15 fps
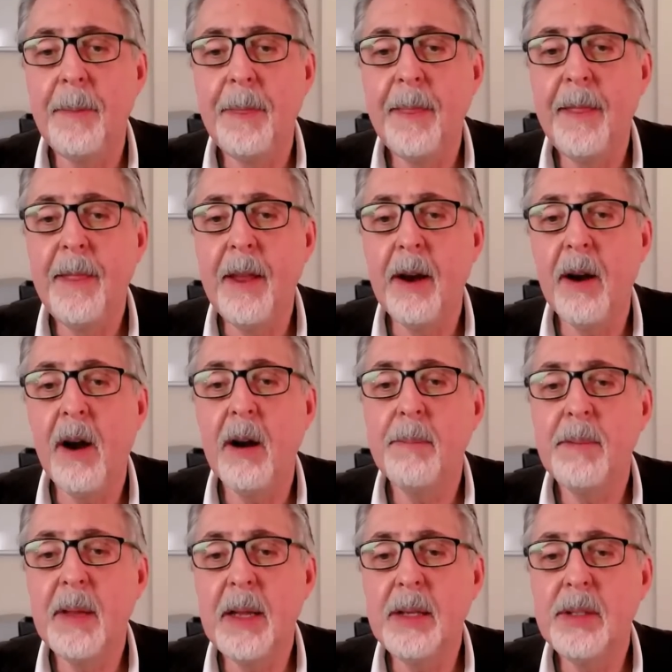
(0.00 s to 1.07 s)
There are
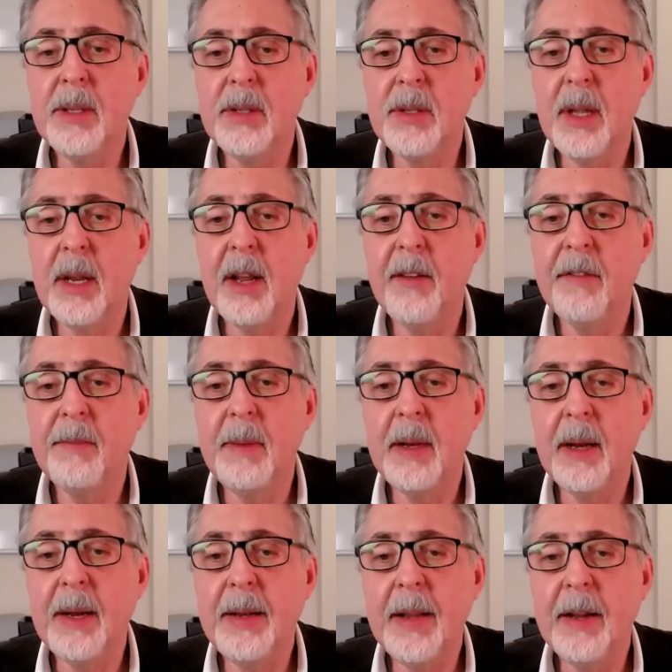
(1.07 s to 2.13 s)
places that have been
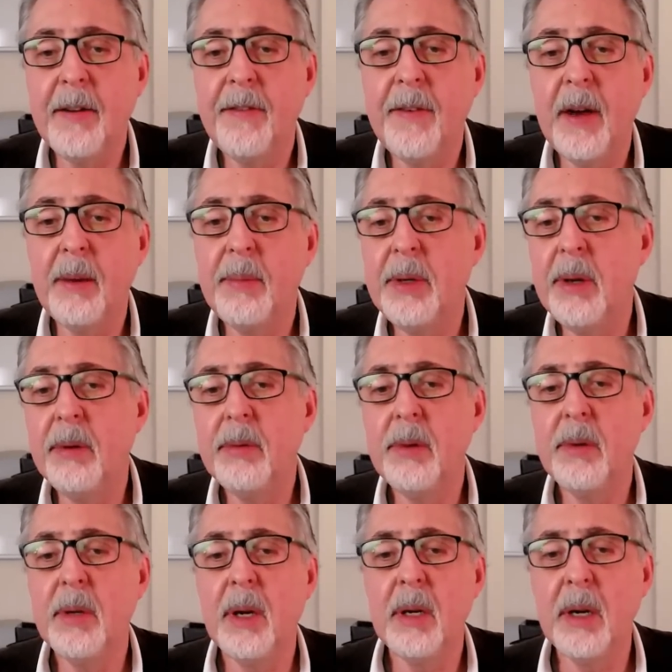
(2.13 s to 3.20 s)
identified. We don't do
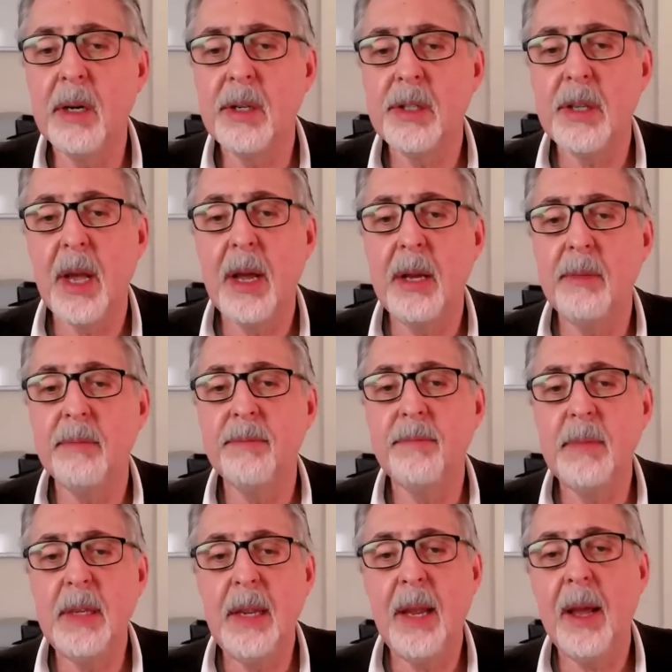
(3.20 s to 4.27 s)
it on our site
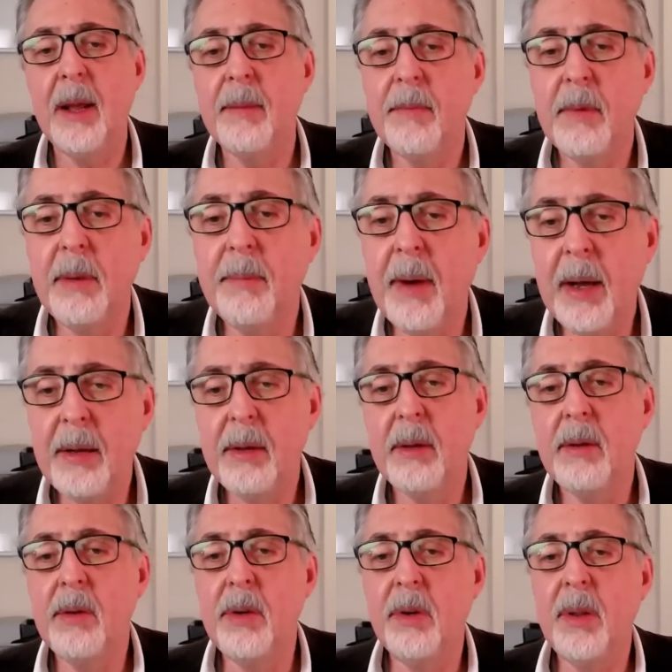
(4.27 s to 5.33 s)
yet. We might
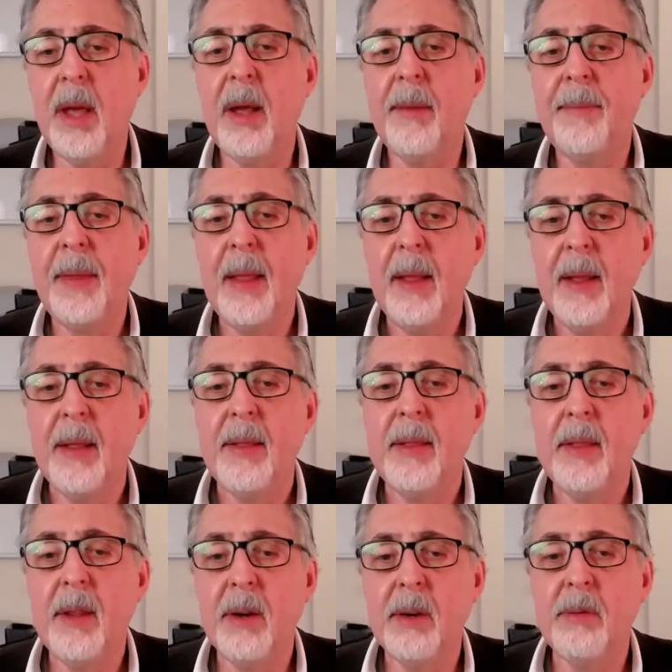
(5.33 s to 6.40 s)
do that.
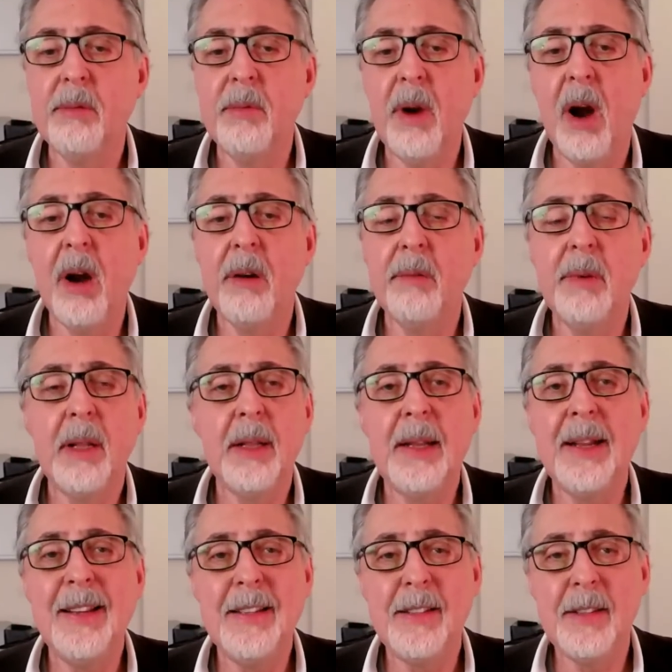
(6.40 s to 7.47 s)
There aren't really
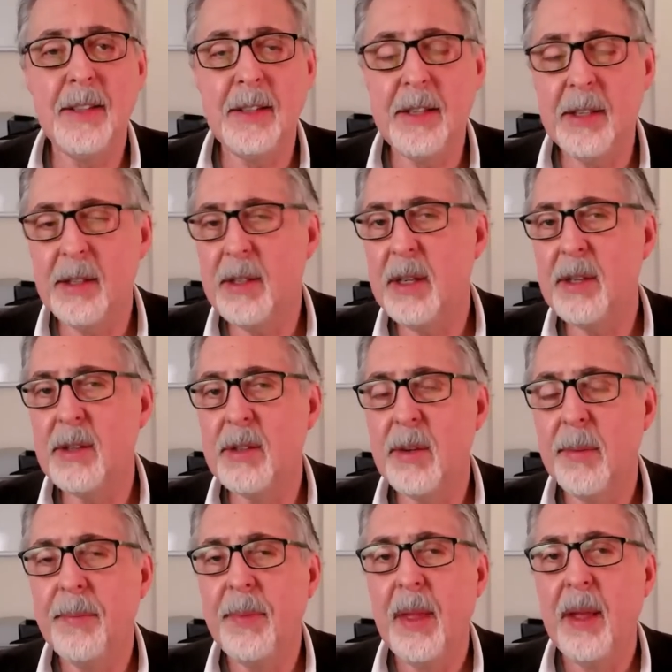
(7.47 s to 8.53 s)
any statistics.
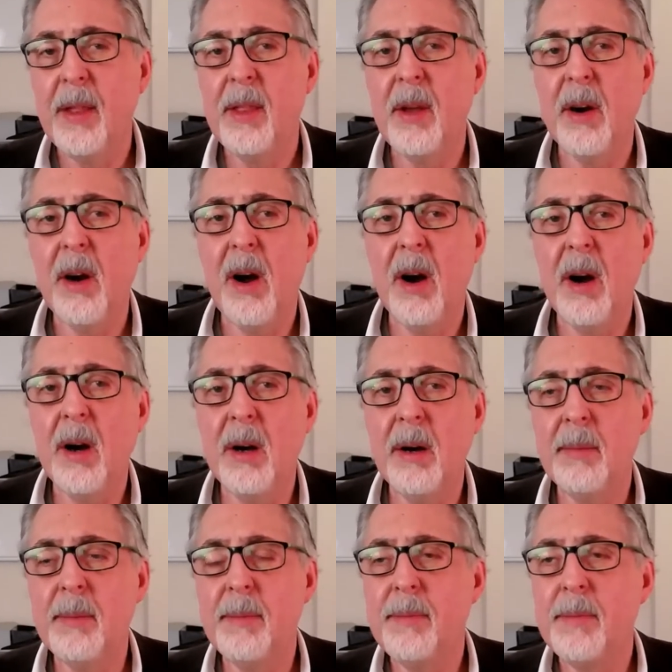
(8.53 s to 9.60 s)
There
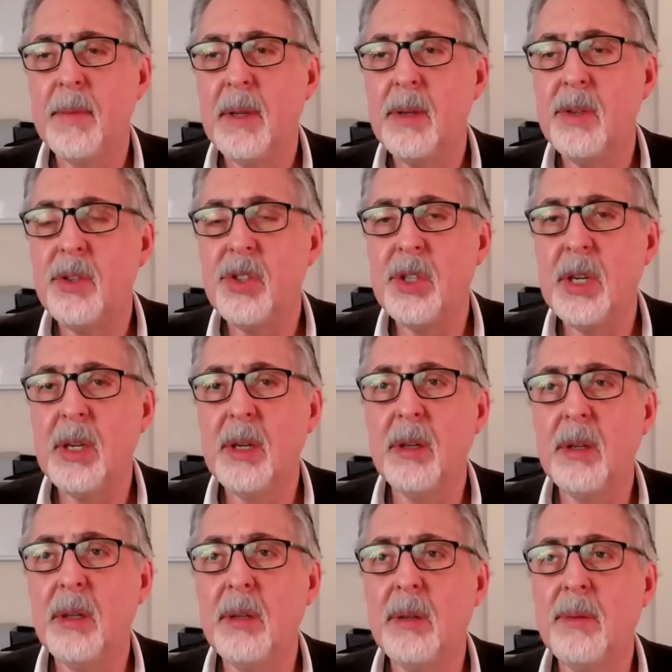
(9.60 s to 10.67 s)
are
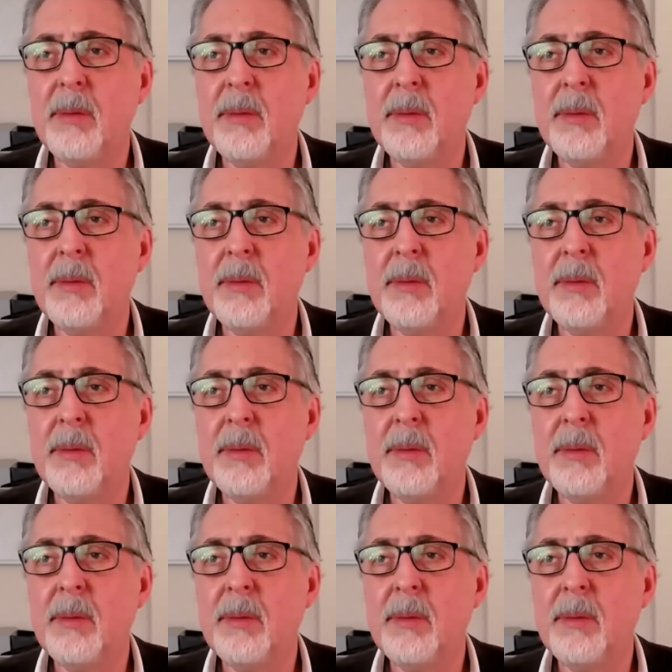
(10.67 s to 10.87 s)
single